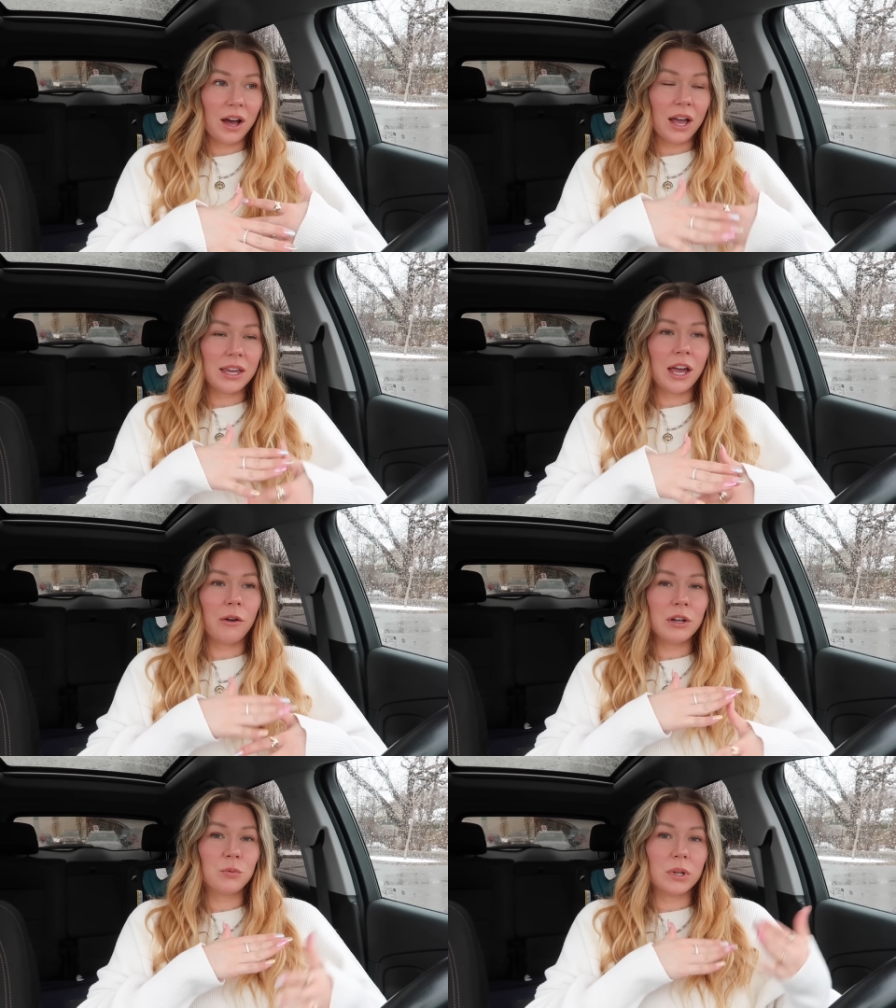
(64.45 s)
I
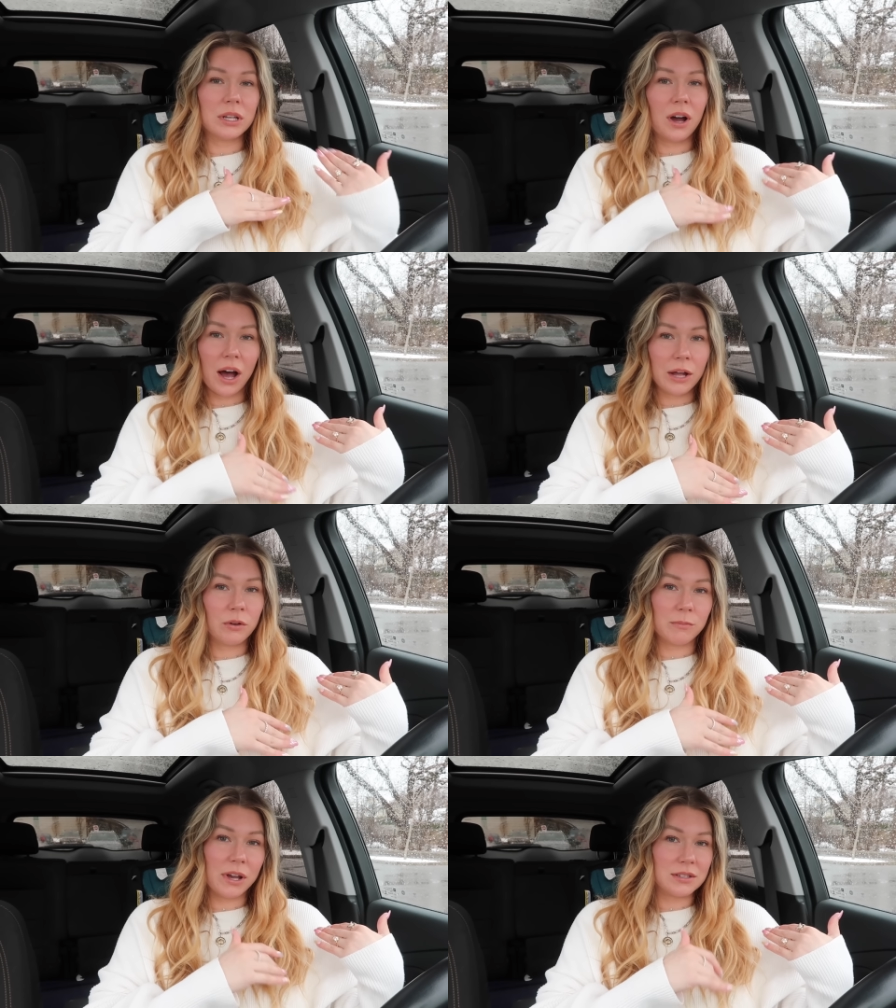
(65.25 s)
carried really high
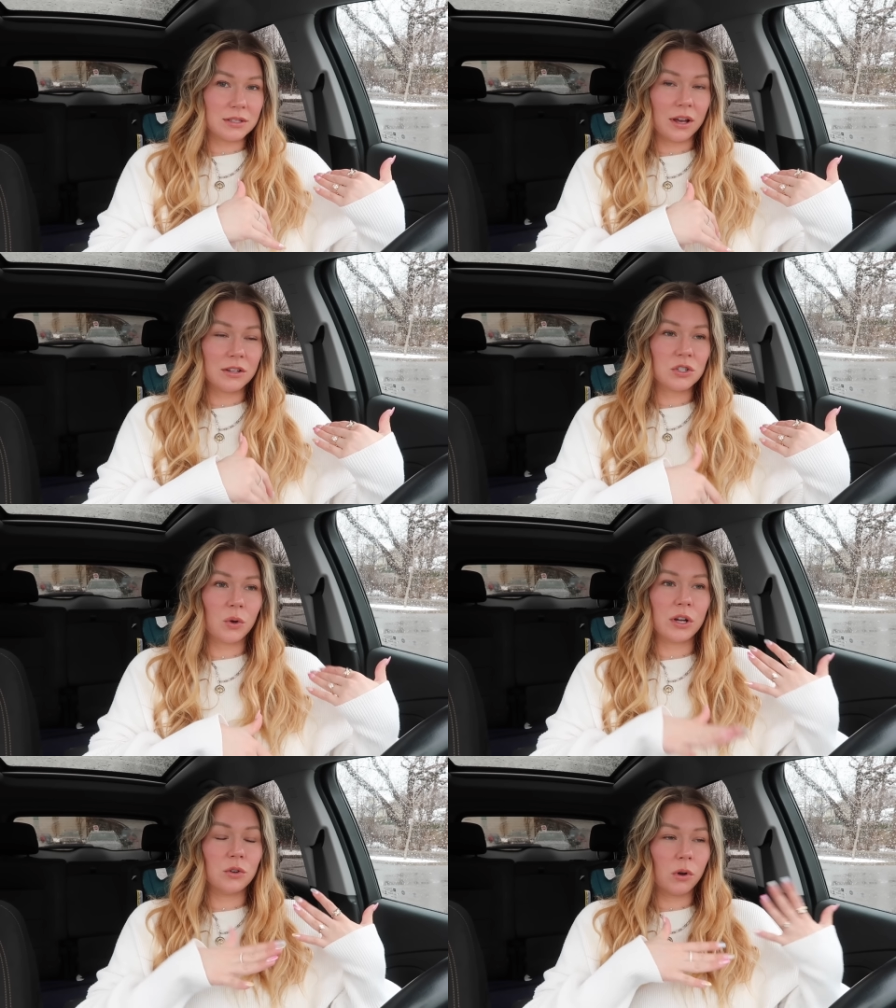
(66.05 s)
with my son, so
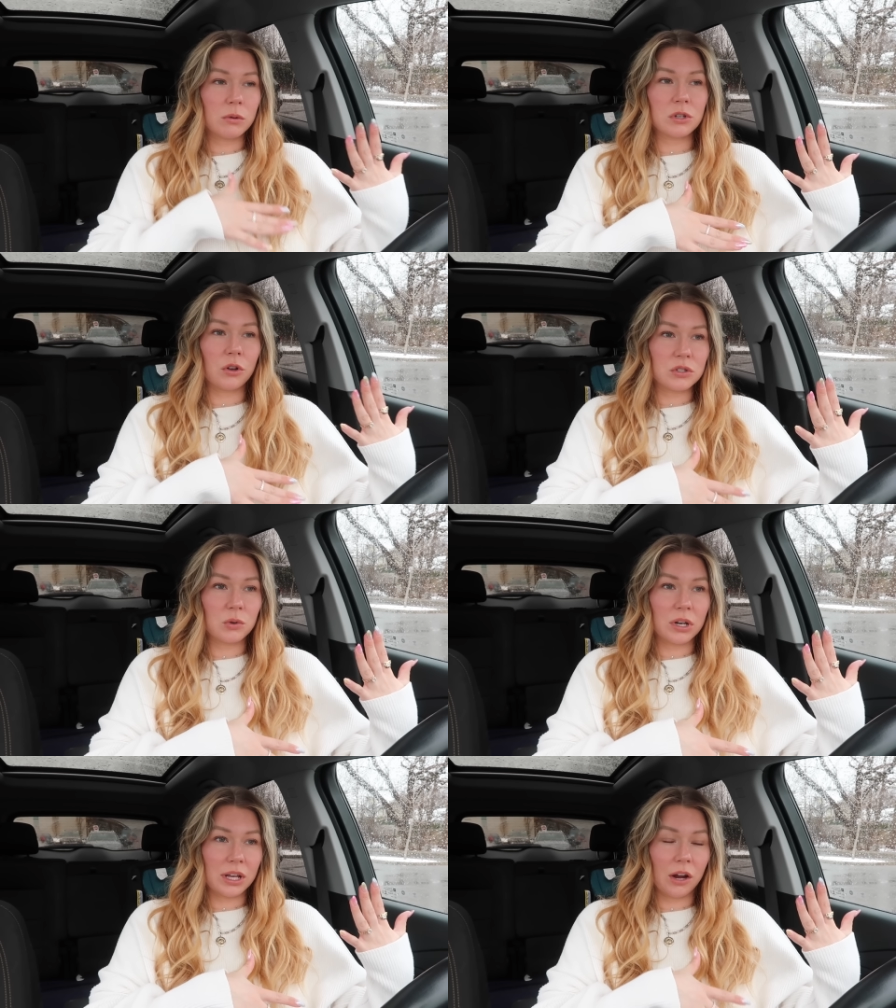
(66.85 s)
I knew I was also
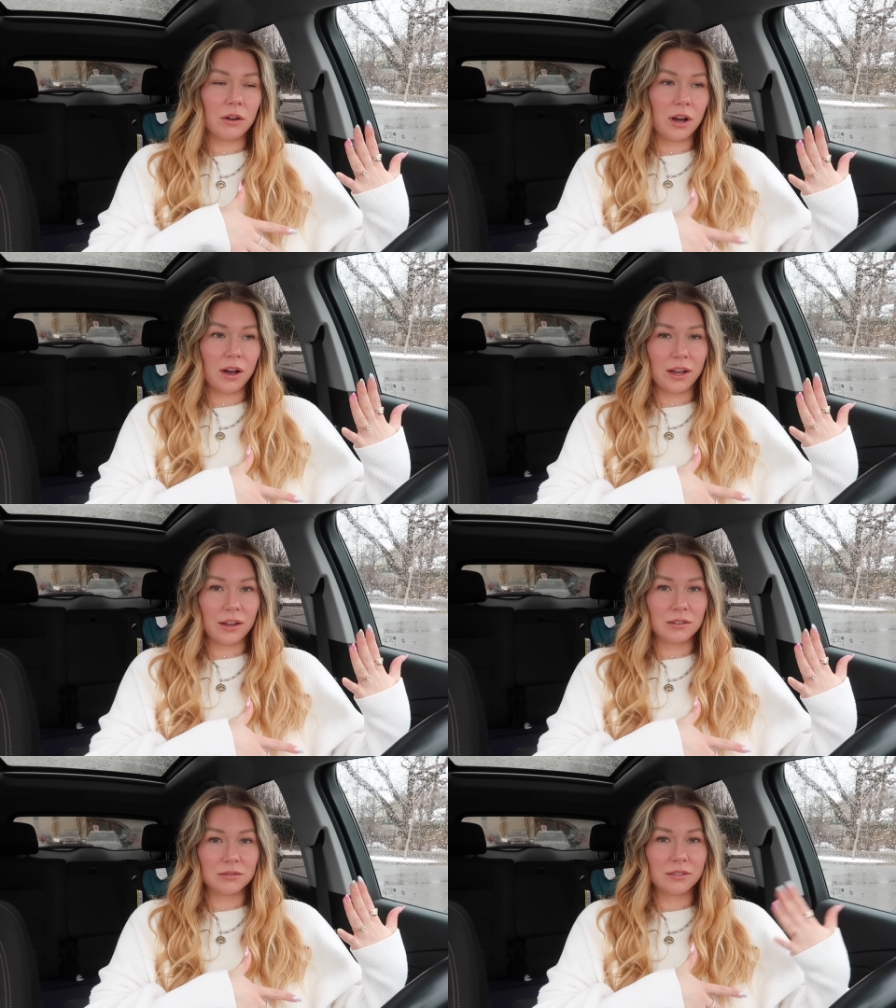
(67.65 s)
gonna carry
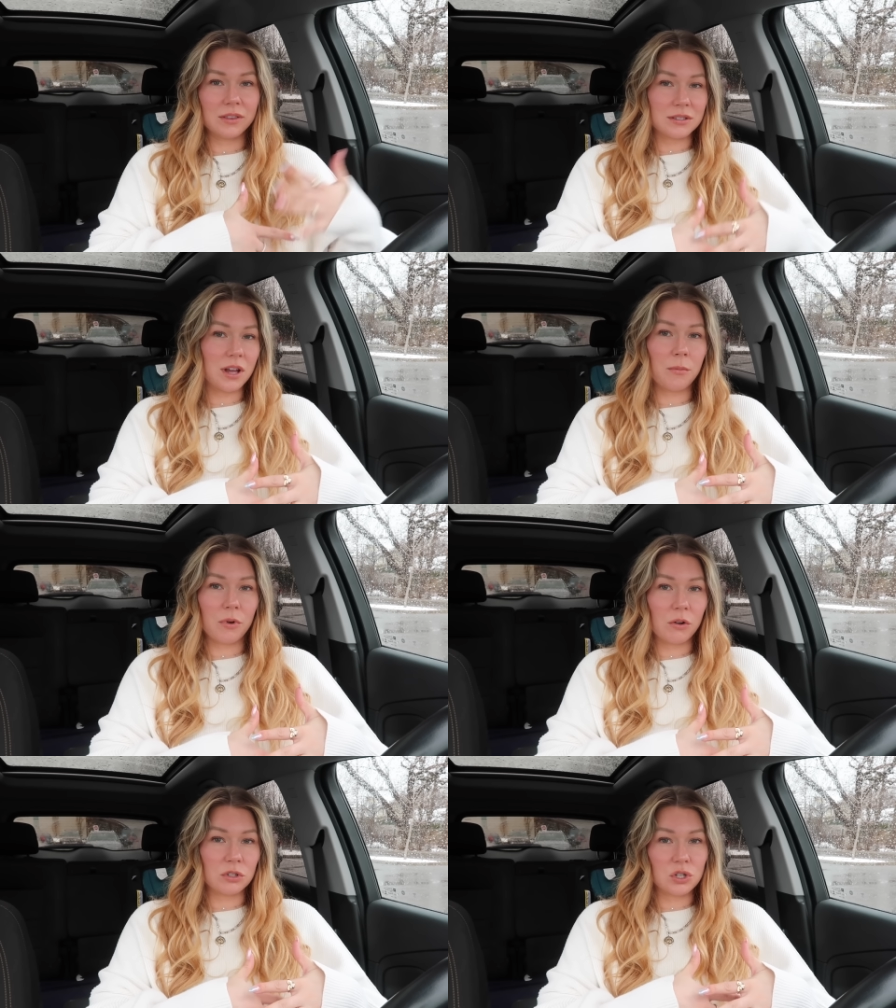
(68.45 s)
high this time
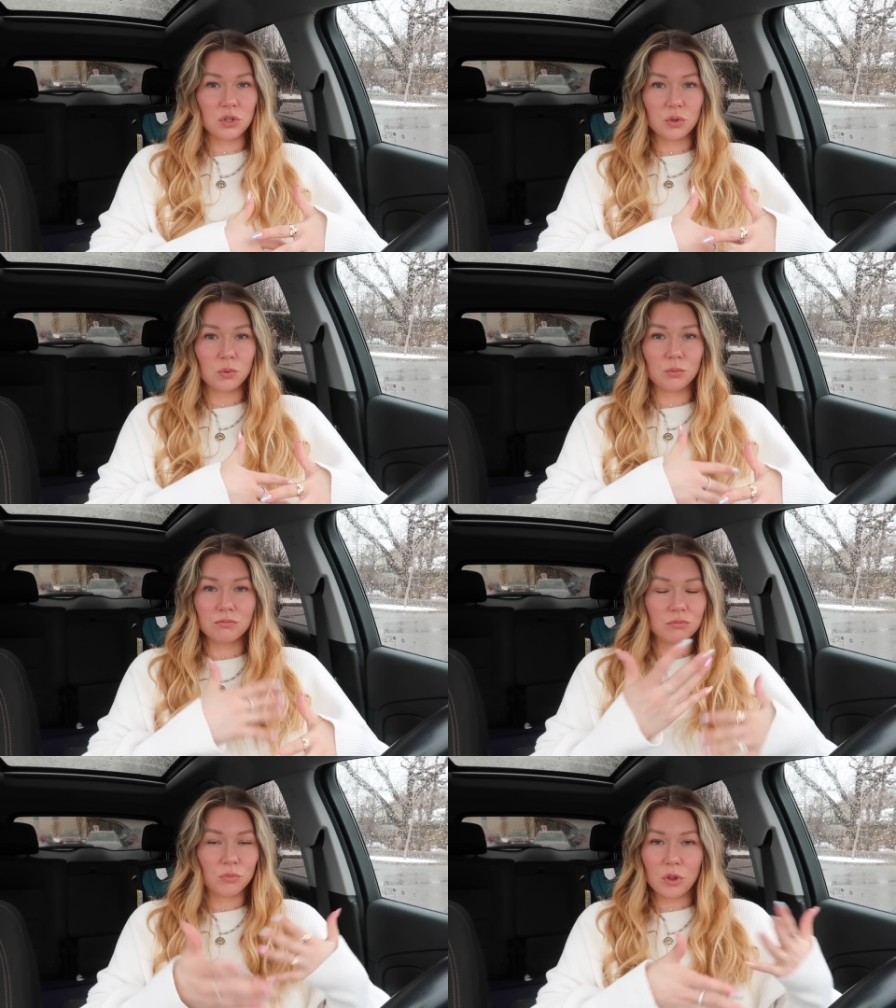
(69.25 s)
around too,
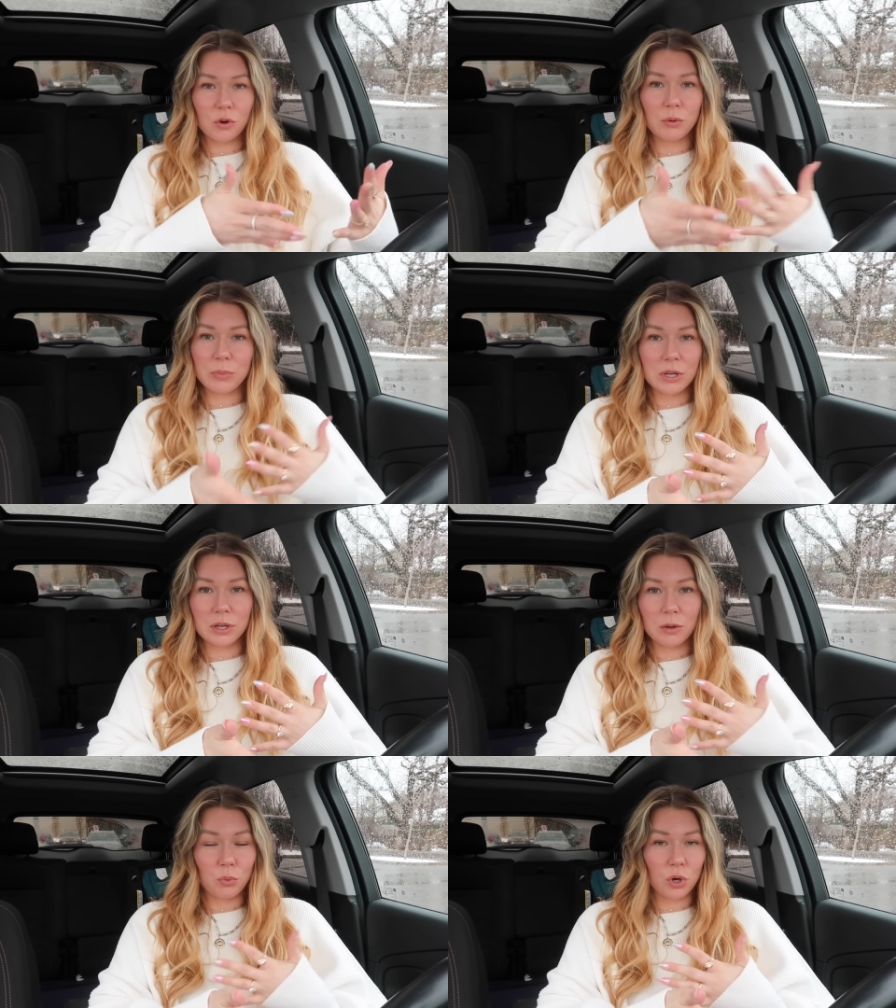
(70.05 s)
whether it
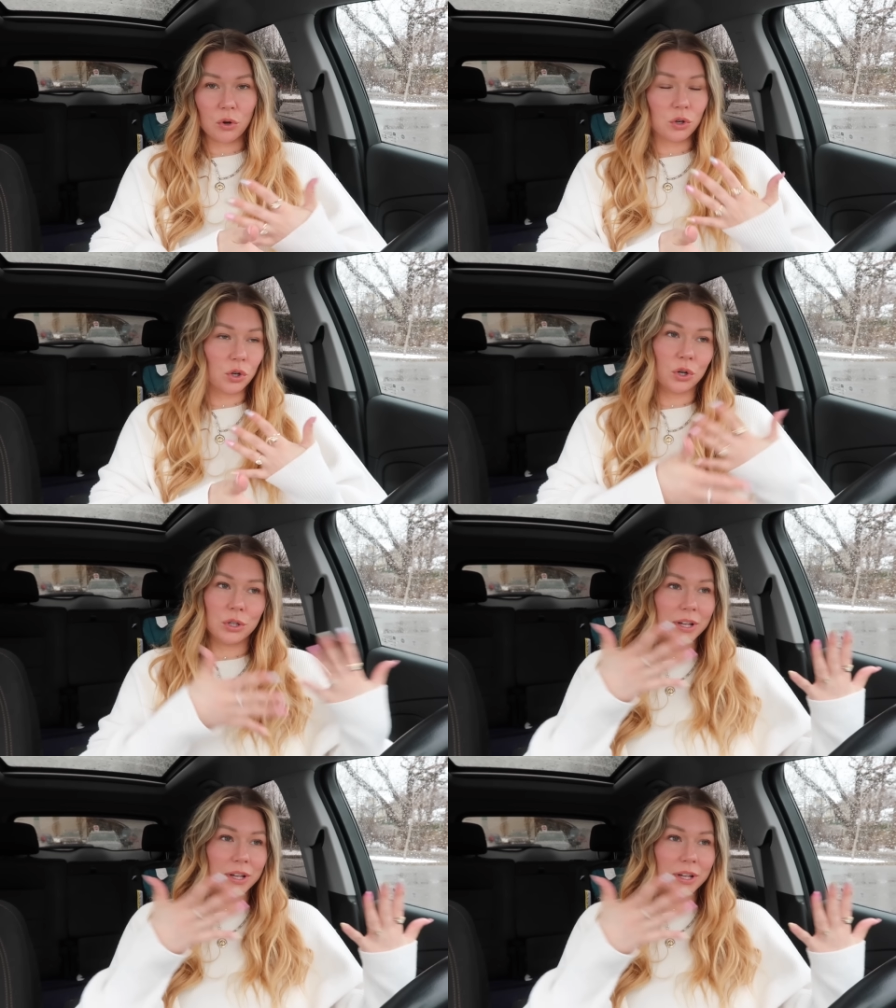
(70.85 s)
be a boy or a girl.